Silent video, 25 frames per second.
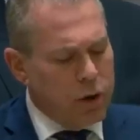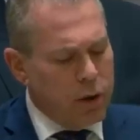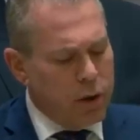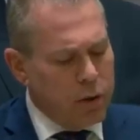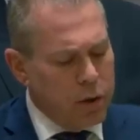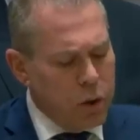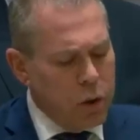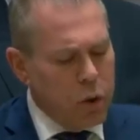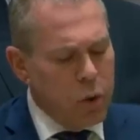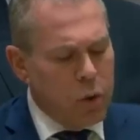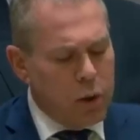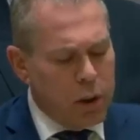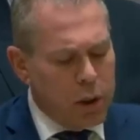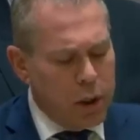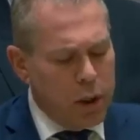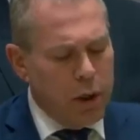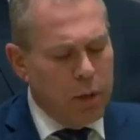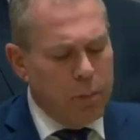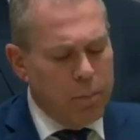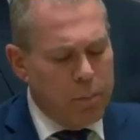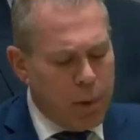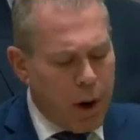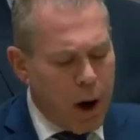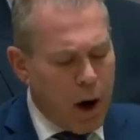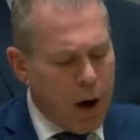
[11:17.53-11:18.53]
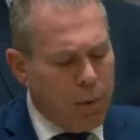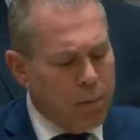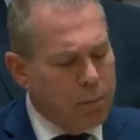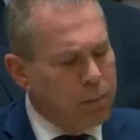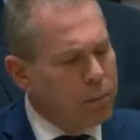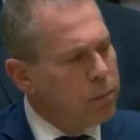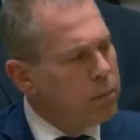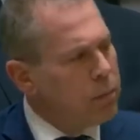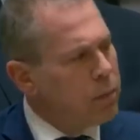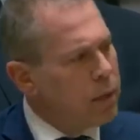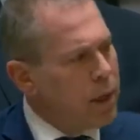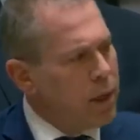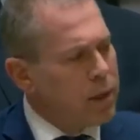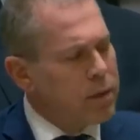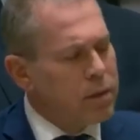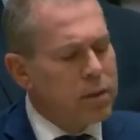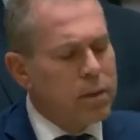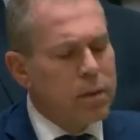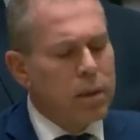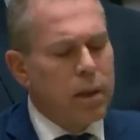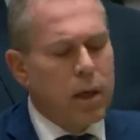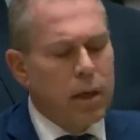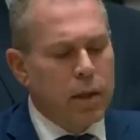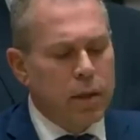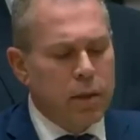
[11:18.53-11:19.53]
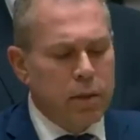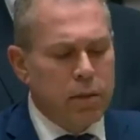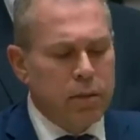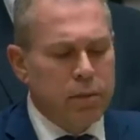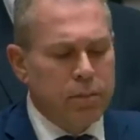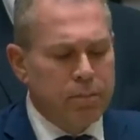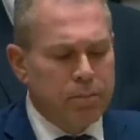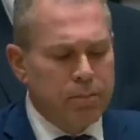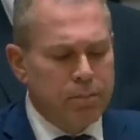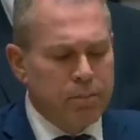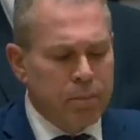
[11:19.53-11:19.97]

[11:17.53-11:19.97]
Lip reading: a nuclear bomb last night.